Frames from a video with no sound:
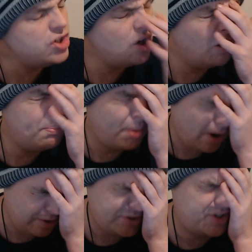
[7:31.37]
your
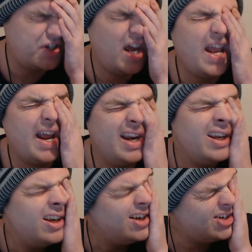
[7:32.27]
boss saying,
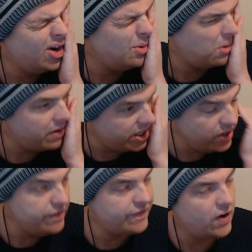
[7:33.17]
don't worry,
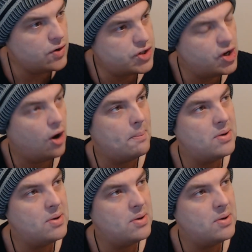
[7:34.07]
you fucked up